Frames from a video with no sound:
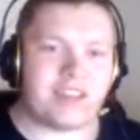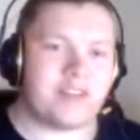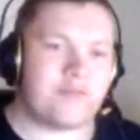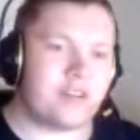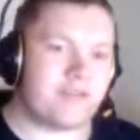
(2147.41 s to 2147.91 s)

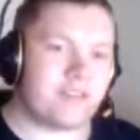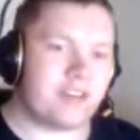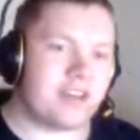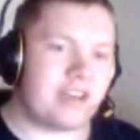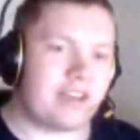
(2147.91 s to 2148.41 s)
think one of
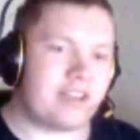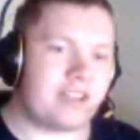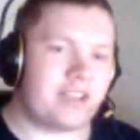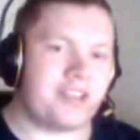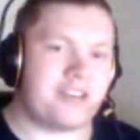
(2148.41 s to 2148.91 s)
the
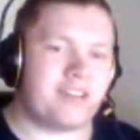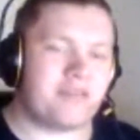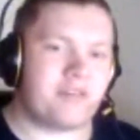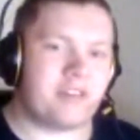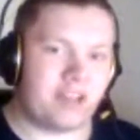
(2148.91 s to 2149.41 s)
things that
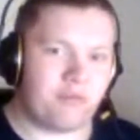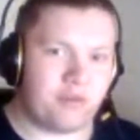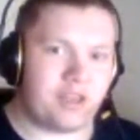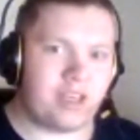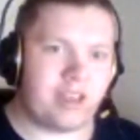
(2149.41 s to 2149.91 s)

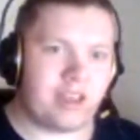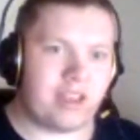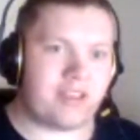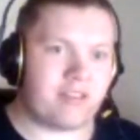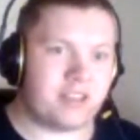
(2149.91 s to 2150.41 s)
we
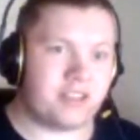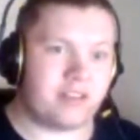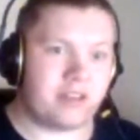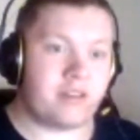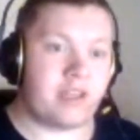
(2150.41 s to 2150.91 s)

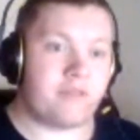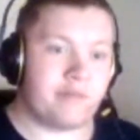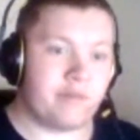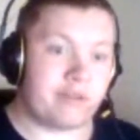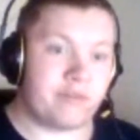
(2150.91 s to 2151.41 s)

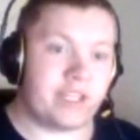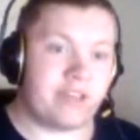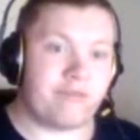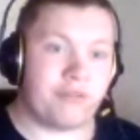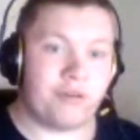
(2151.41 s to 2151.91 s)
was waiting
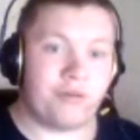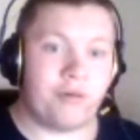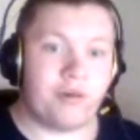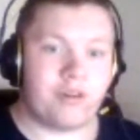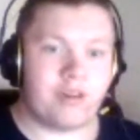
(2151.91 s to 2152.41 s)
for you
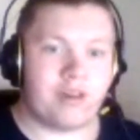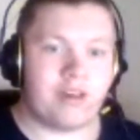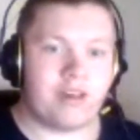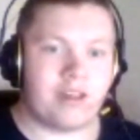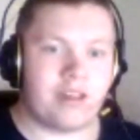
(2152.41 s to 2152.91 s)

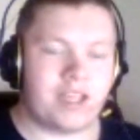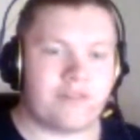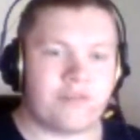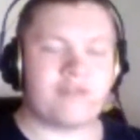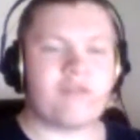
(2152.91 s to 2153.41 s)
is
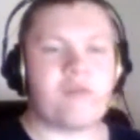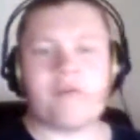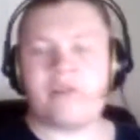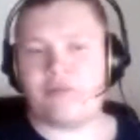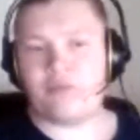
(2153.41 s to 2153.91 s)
first of all
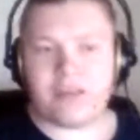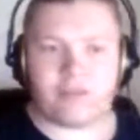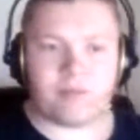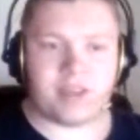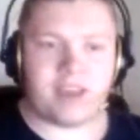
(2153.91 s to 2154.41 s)
if you have
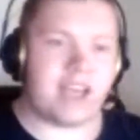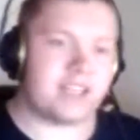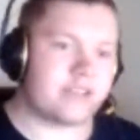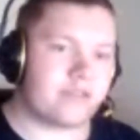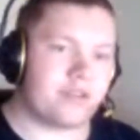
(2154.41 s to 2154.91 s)
something
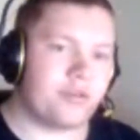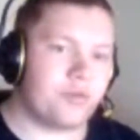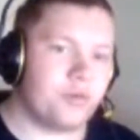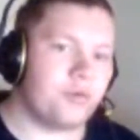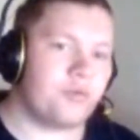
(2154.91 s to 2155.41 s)
extra
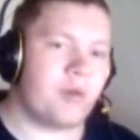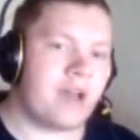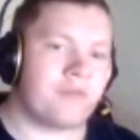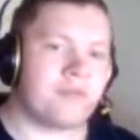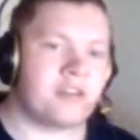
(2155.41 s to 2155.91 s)
to have
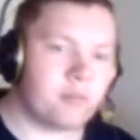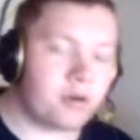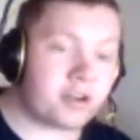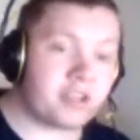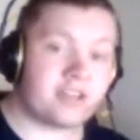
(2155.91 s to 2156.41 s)
on the
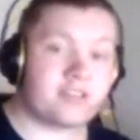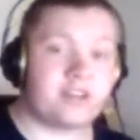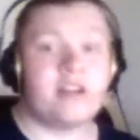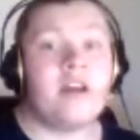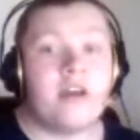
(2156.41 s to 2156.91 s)
marketing side,
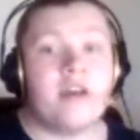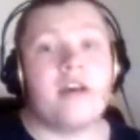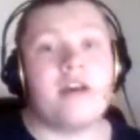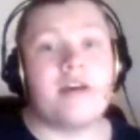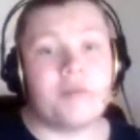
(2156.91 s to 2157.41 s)

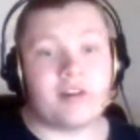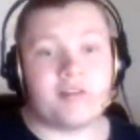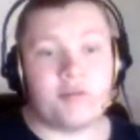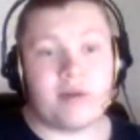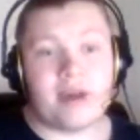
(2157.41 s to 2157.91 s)
because you
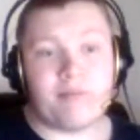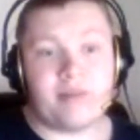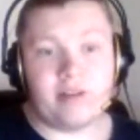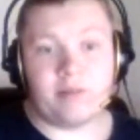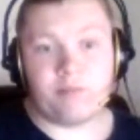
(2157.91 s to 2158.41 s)
have
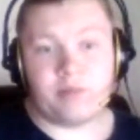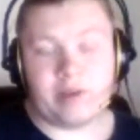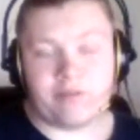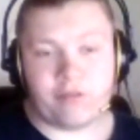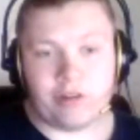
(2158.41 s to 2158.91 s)
been
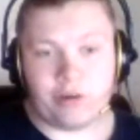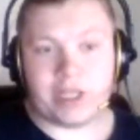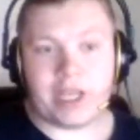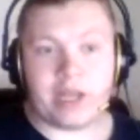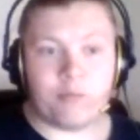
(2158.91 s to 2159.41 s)
following
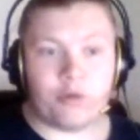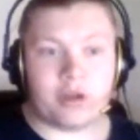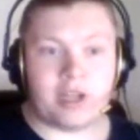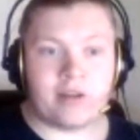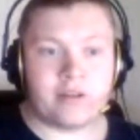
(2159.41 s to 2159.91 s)
that more
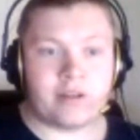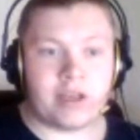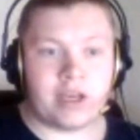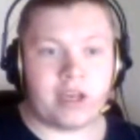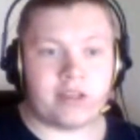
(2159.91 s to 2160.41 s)
than
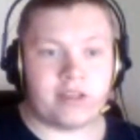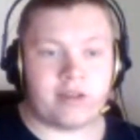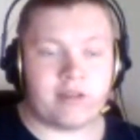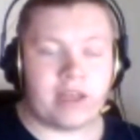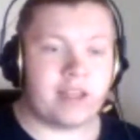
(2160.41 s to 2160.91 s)
I
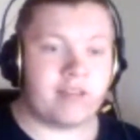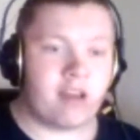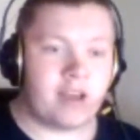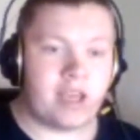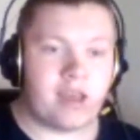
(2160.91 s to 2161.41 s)
think at least
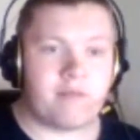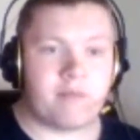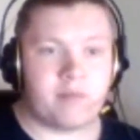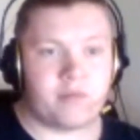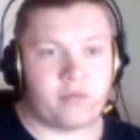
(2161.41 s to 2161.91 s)
I have
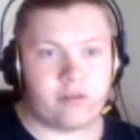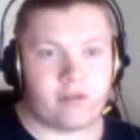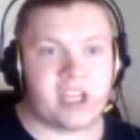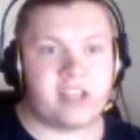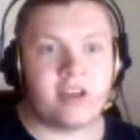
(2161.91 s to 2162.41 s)
been following it.